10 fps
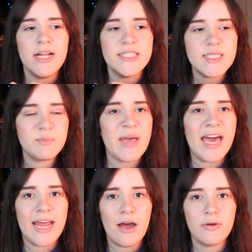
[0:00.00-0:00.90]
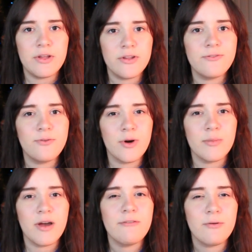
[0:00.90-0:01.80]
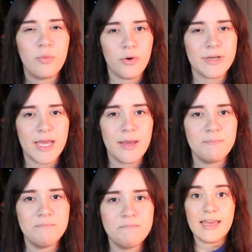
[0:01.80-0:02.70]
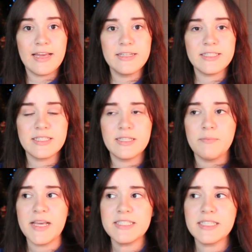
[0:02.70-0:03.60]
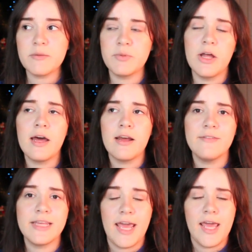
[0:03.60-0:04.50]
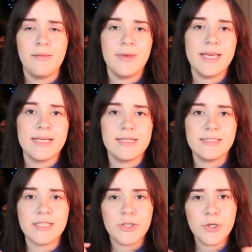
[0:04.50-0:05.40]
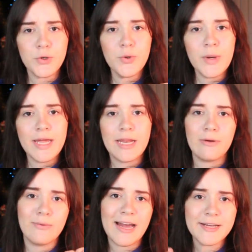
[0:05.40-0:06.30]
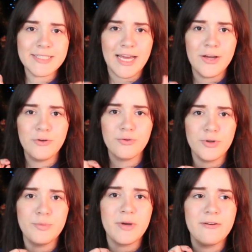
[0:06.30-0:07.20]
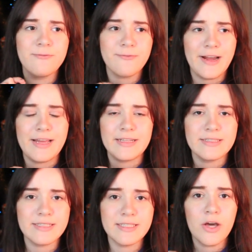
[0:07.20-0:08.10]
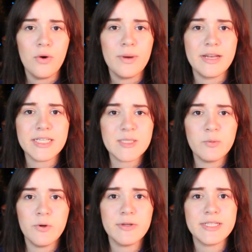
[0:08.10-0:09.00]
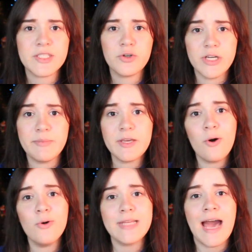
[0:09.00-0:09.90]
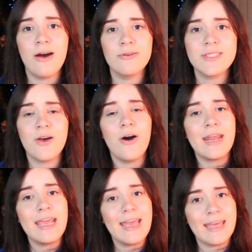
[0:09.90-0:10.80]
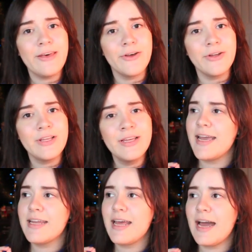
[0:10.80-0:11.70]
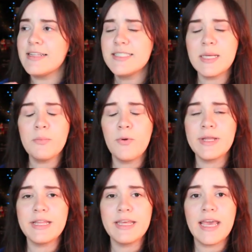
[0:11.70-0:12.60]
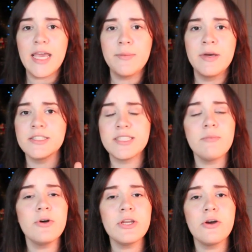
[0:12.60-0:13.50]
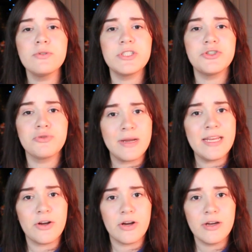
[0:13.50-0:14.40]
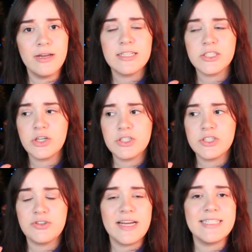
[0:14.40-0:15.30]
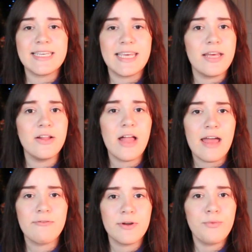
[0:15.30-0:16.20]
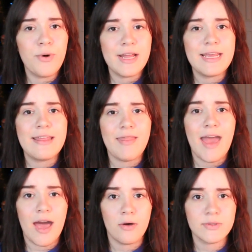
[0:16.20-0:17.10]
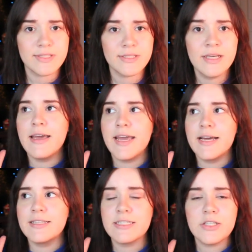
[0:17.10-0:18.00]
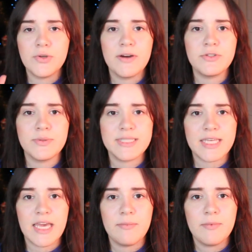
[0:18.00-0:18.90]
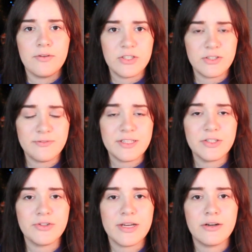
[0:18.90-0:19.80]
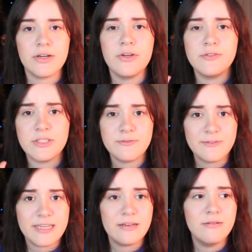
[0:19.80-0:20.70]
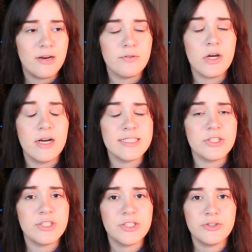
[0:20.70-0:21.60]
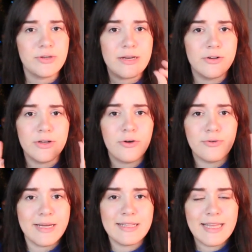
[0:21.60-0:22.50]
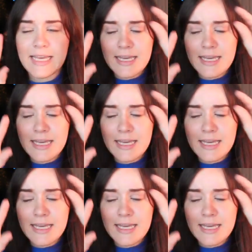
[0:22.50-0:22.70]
and spat out in the form of a board game. And the basic plot of the game is you and a ragtag group of friends go and explore this creepy old house on a hill, and at some point in the game, someone goes traitor and starts trying to kill everyone in the house, and you have to escape. You have to defeat the traitor. You have to defeat whatever caused the traitor to go create,